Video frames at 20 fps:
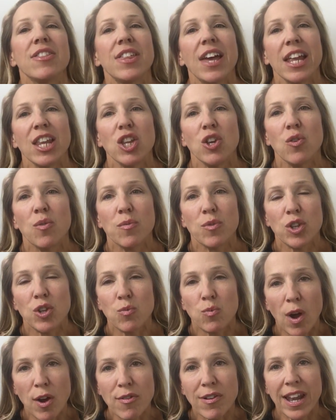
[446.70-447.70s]
then
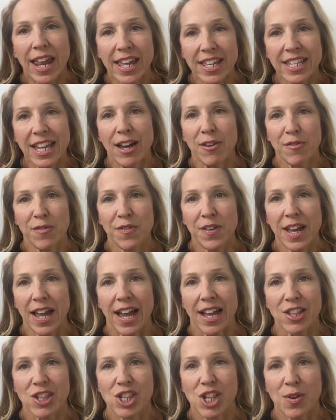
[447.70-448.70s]
you won't lay down
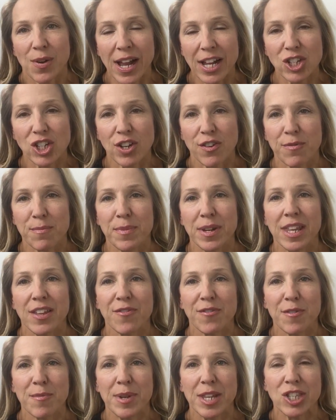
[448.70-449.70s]
fat. So actually,
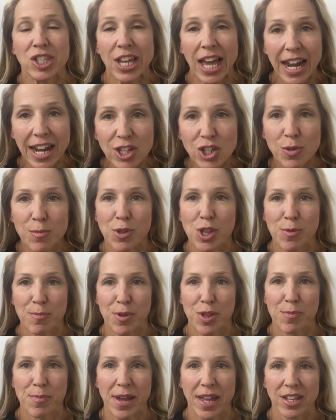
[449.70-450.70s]
from an intelligence
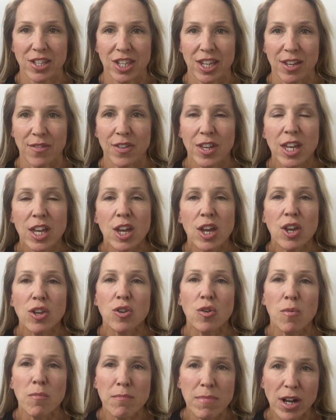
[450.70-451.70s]
perspective,
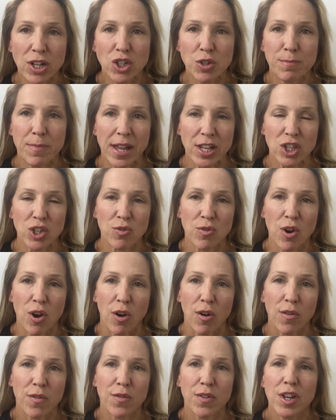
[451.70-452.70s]
you're much better
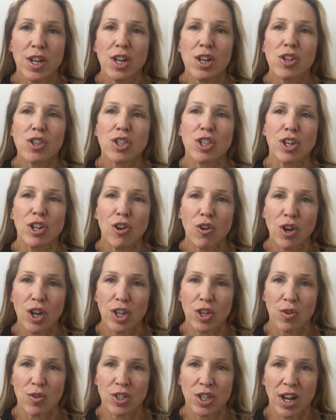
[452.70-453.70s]
off to look
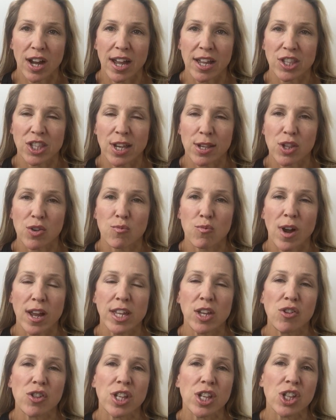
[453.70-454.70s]
at your diet in terms of,
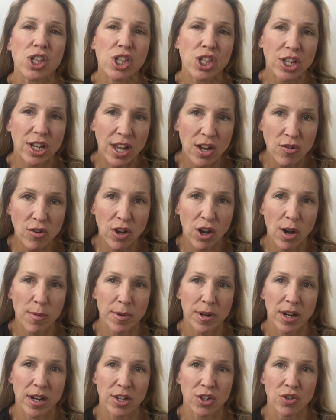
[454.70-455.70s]
right, using slow
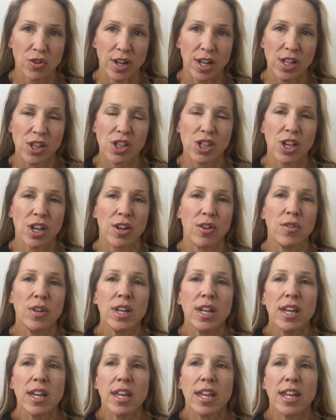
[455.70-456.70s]
carbohydrates. So,
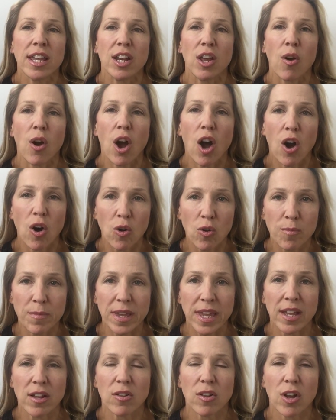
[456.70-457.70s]
you know, whole
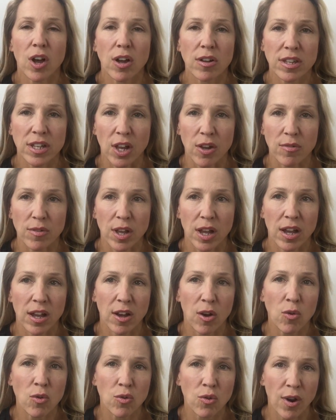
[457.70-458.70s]
meal, you know,
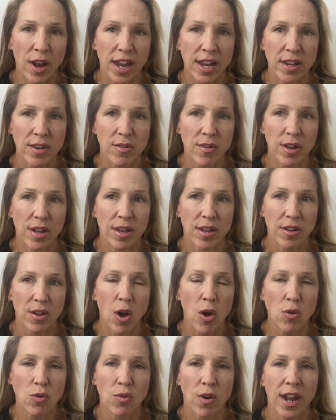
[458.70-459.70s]
whole
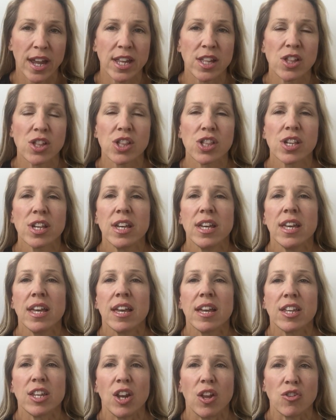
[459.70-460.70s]
grains,
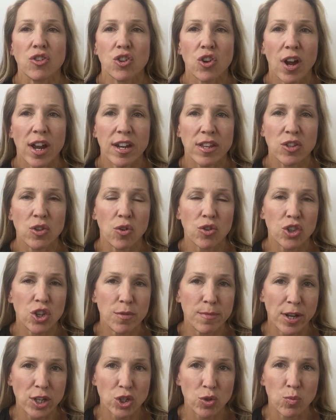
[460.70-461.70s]
you know, try not
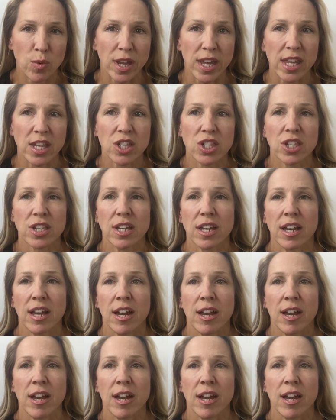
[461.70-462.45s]
too much wheat,